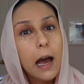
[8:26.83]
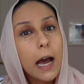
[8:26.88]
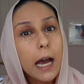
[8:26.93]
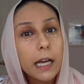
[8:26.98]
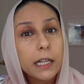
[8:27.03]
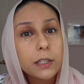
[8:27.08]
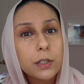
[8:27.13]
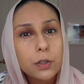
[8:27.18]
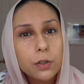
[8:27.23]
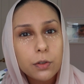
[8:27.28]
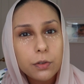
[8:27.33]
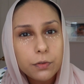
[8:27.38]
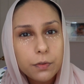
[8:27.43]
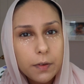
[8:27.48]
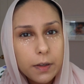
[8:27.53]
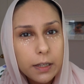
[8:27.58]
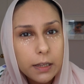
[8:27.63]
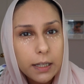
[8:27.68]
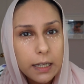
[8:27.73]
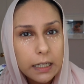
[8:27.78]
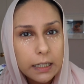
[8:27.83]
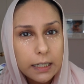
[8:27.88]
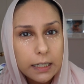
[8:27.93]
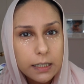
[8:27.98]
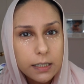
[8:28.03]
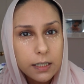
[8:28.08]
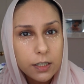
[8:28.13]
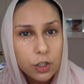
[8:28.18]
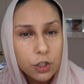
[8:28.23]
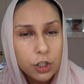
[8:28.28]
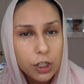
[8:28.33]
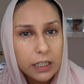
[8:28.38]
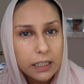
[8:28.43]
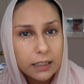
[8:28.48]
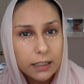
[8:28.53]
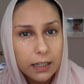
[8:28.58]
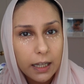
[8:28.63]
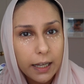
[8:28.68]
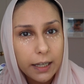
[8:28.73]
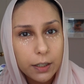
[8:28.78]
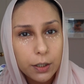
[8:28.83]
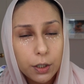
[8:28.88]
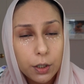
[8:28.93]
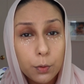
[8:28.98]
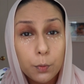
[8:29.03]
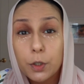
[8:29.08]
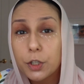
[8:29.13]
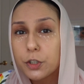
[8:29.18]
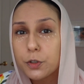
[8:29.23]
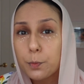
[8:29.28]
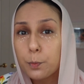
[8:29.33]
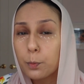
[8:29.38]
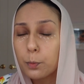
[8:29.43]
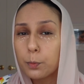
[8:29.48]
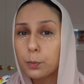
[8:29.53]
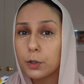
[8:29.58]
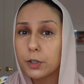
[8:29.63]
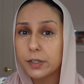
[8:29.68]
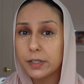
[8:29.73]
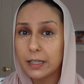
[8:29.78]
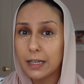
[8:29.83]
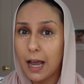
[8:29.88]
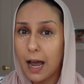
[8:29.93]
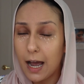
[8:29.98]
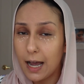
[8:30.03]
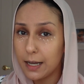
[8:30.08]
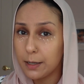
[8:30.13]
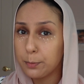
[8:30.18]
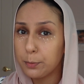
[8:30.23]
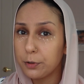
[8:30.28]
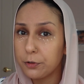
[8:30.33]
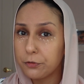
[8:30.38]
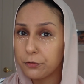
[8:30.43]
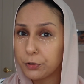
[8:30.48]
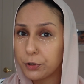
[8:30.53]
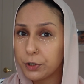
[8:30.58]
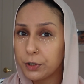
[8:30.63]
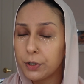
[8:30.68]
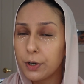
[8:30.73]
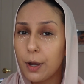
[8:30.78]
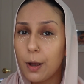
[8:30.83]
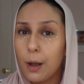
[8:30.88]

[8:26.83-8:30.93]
I do feel like it's a shade lighter, which personally I prefer